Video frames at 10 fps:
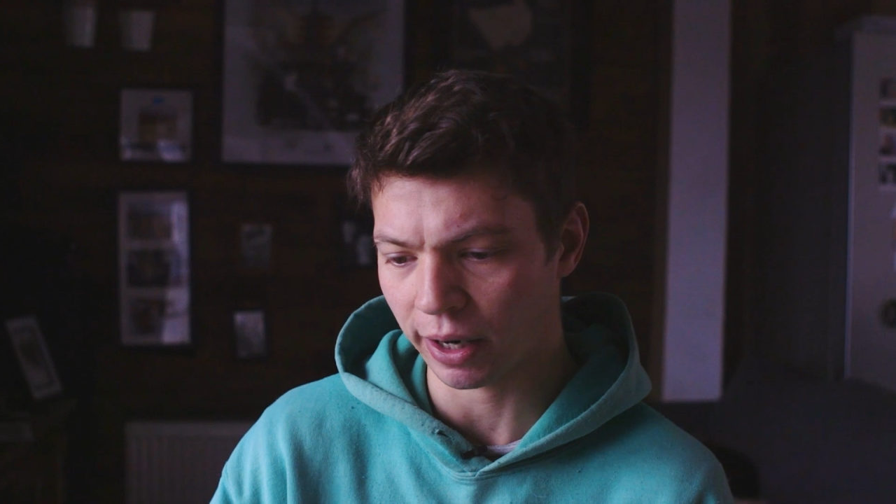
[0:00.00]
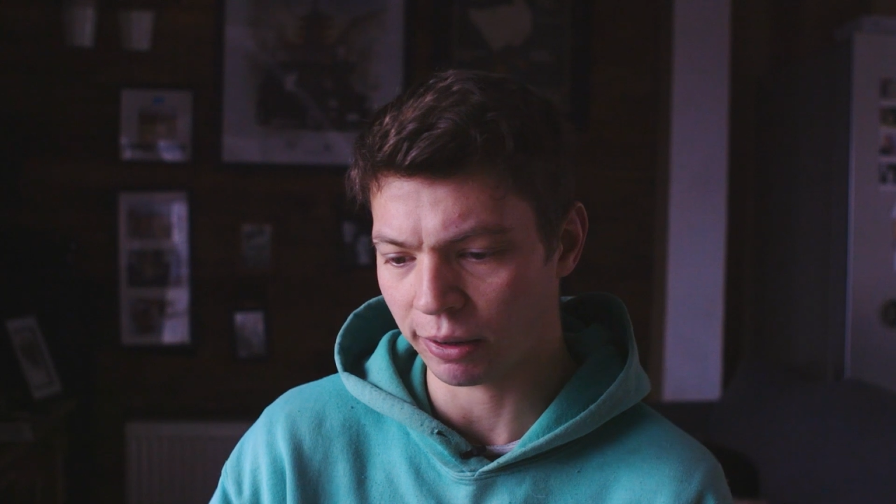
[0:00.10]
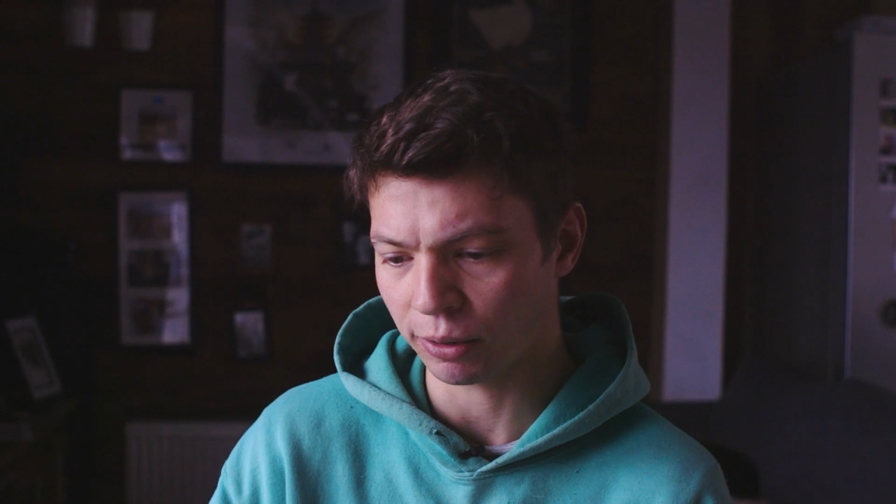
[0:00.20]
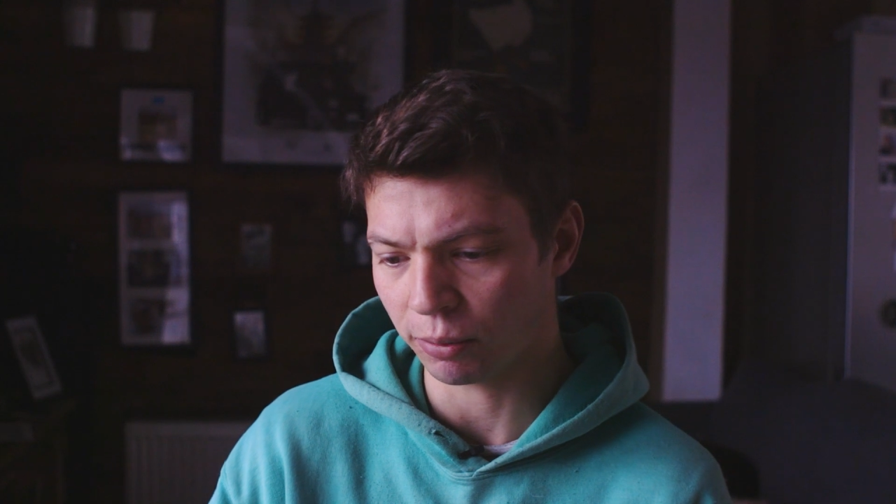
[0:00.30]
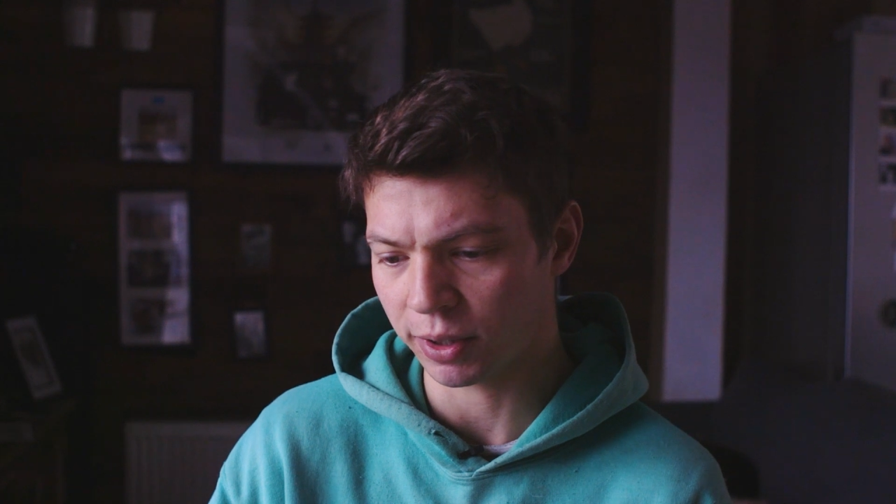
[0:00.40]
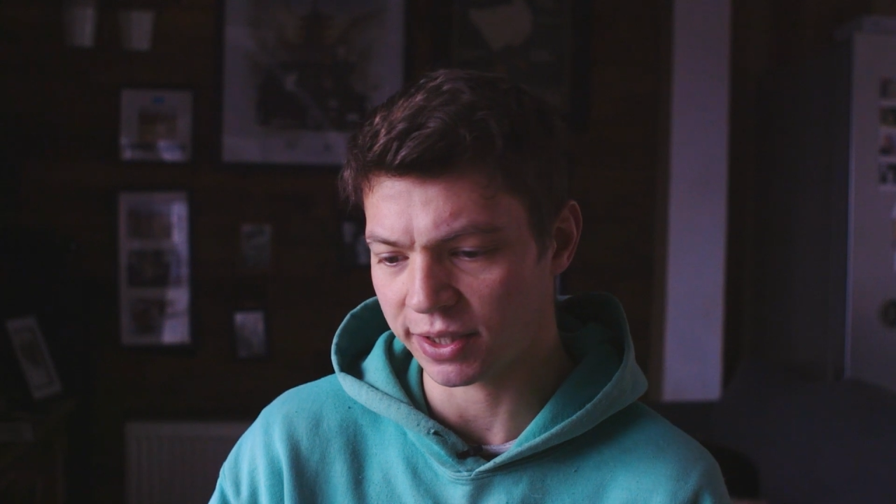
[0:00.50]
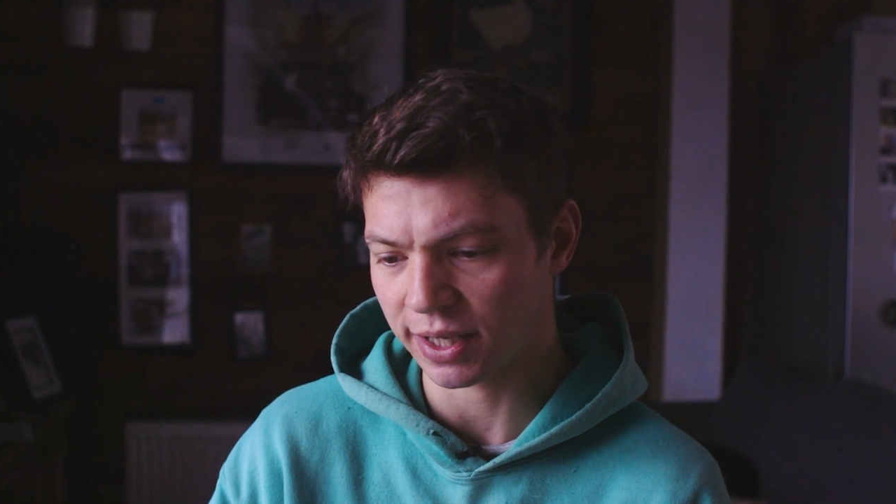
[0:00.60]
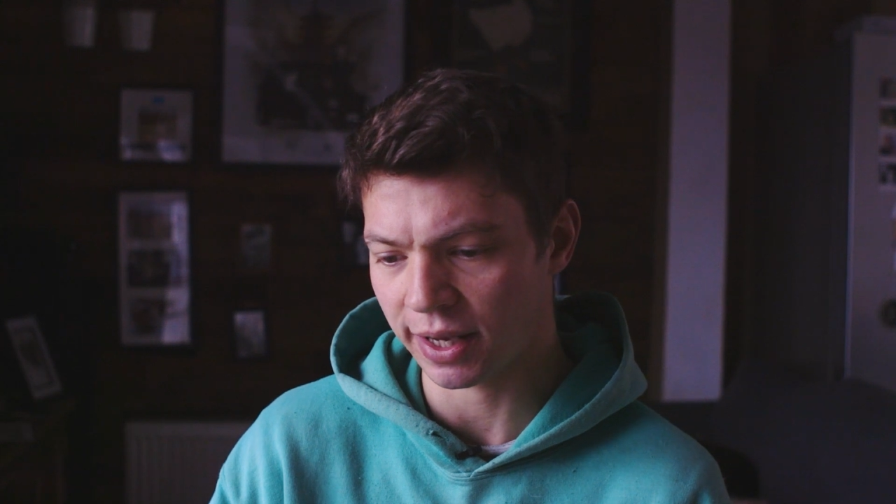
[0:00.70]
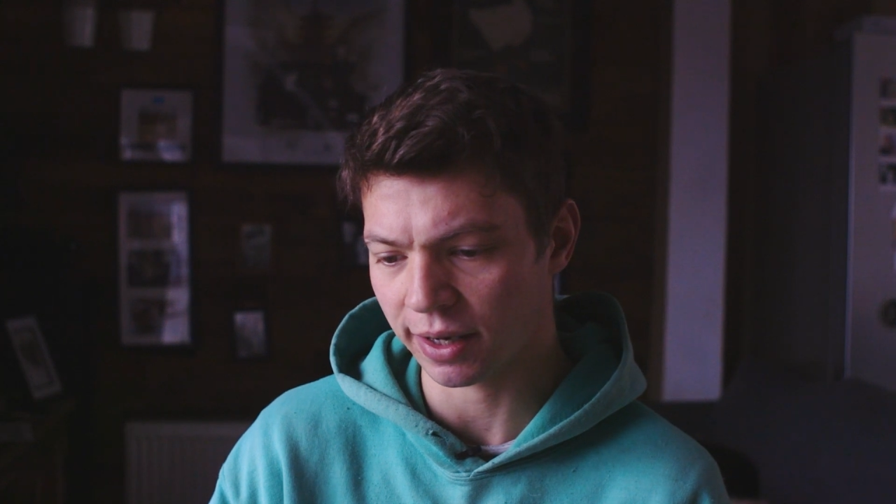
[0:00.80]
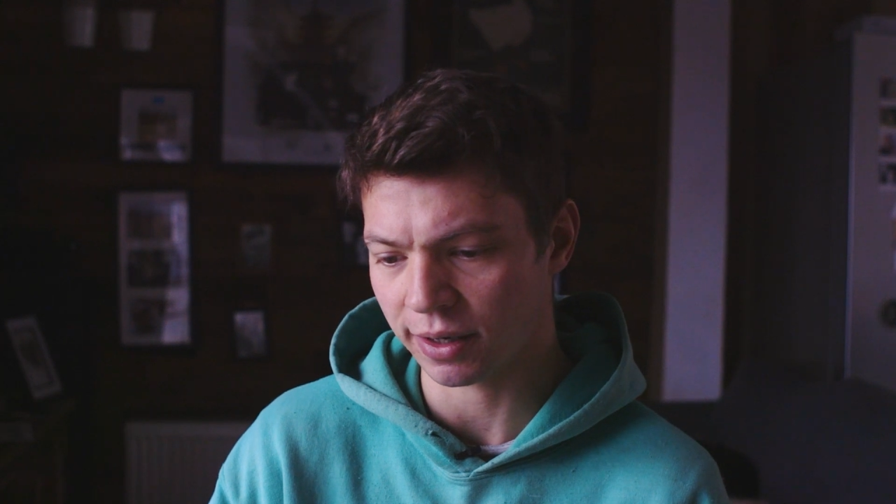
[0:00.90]
How long would it
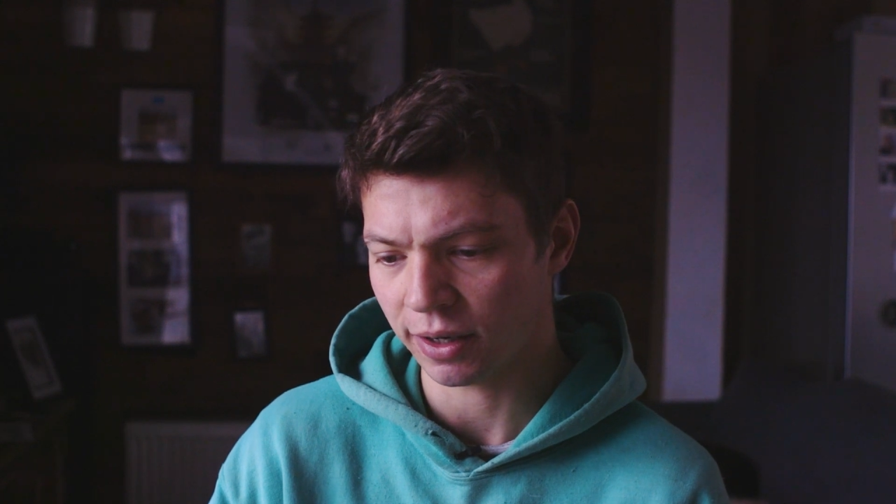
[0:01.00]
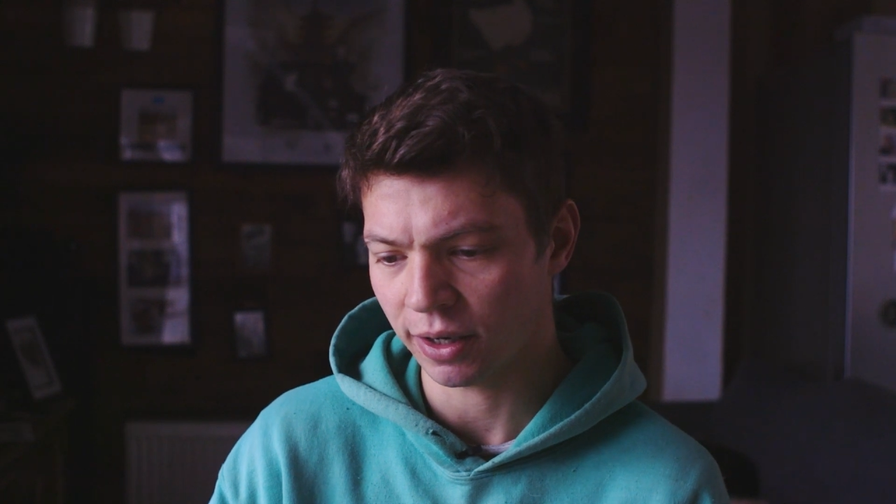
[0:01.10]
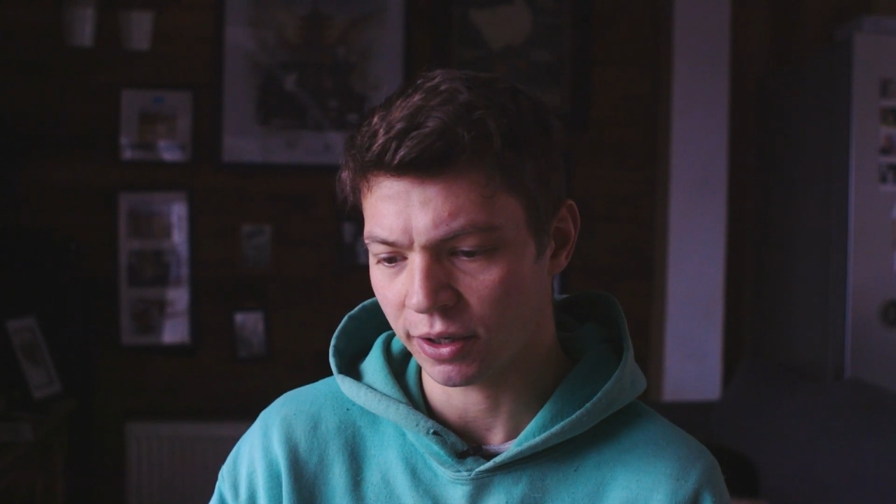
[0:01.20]
take